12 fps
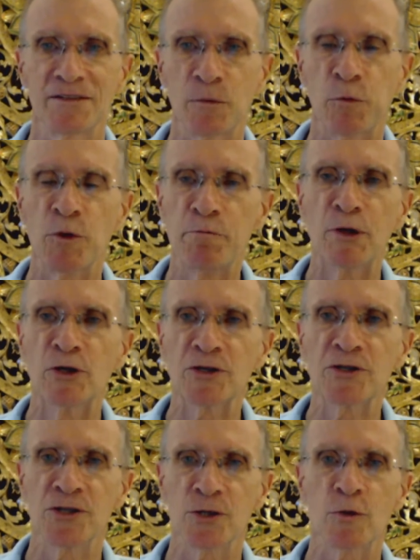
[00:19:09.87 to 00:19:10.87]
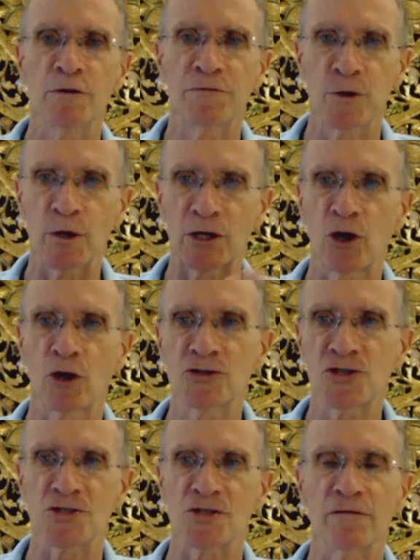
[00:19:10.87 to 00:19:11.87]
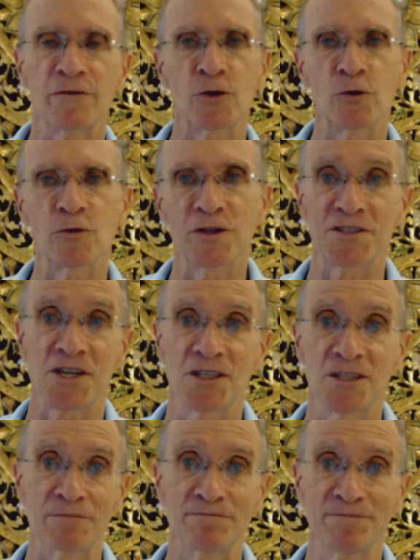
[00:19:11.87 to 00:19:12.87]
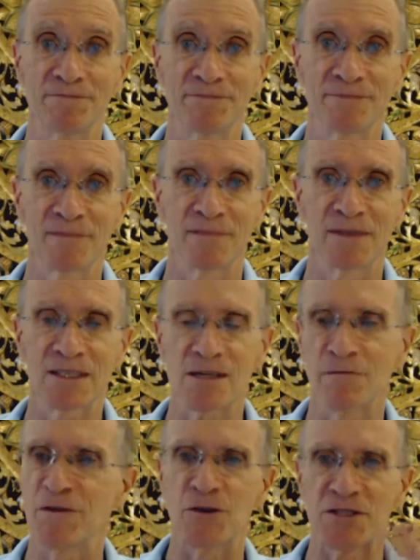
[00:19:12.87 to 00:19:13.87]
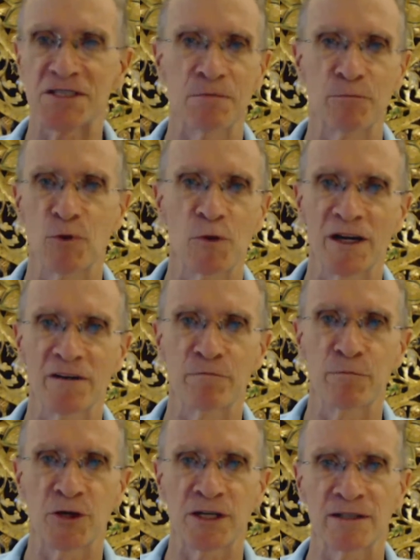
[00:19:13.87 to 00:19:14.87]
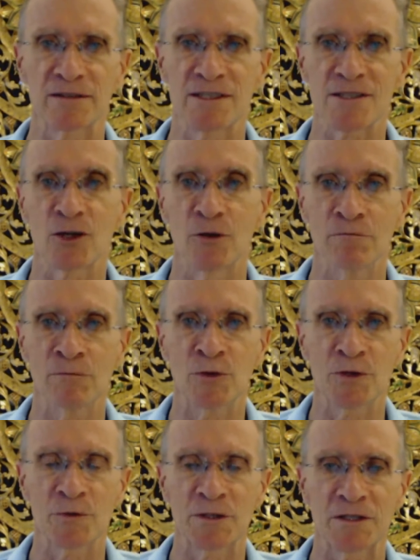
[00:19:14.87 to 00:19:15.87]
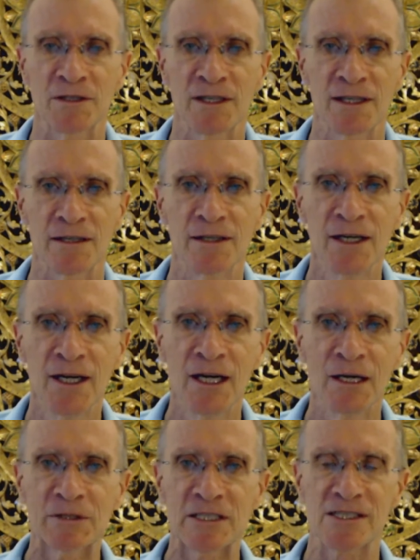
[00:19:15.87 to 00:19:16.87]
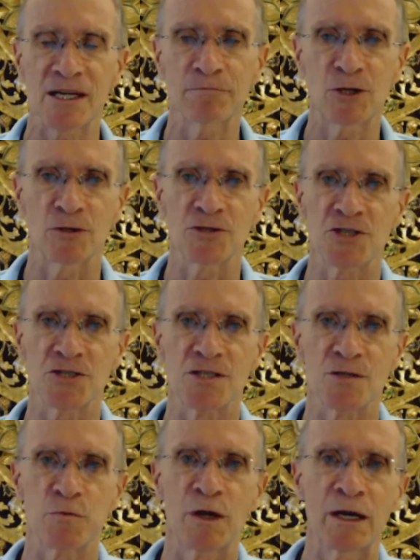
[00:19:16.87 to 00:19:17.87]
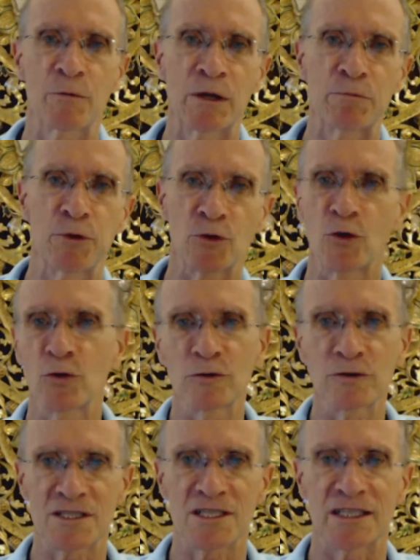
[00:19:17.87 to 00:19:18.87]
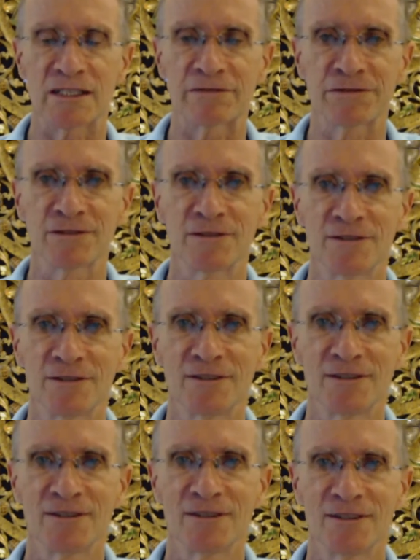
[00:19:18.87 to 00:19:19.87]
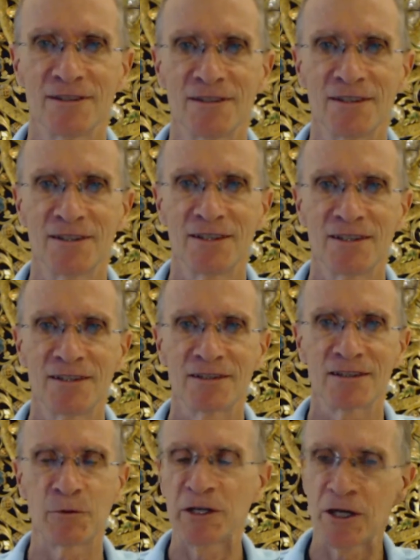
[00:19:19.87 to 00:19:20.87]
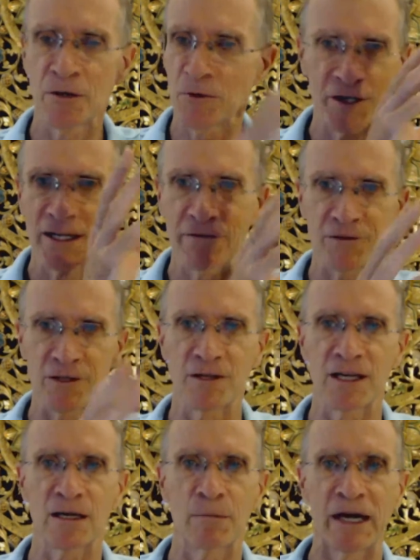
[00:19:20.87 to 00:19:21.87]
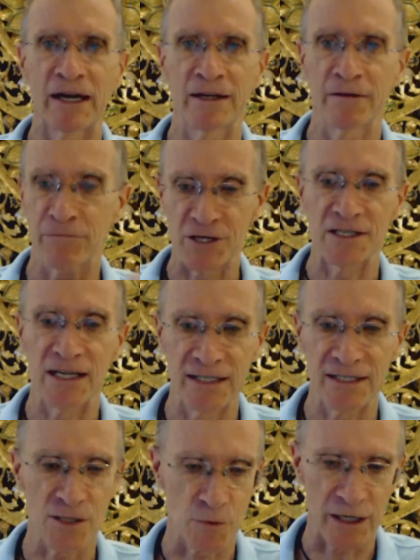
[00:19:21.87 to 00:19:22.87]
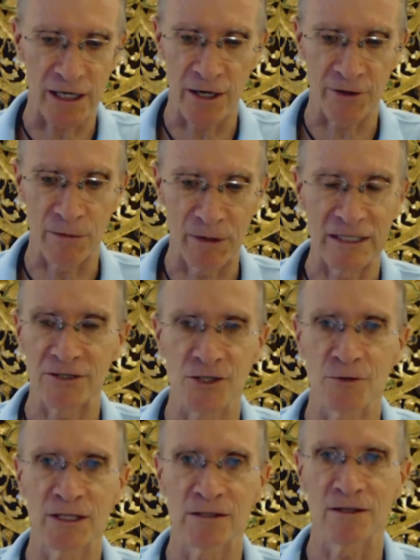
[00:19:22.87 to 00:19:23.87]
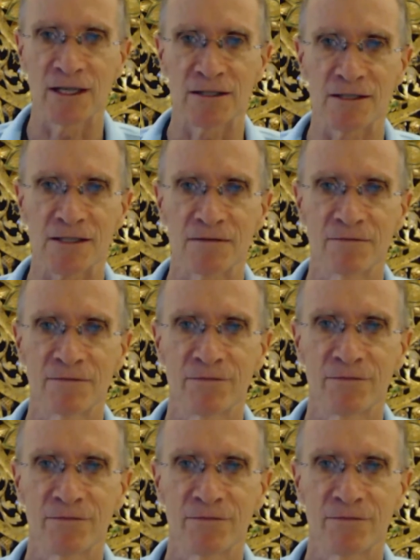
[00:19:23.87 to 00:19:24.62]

that would burden you if you were conscious of it all the time. That's a very simple way of putting it. There's a lot more to it than that. But the subconscious is where we put all the stuff that we don't want to have to think about every day as we're going about doing things.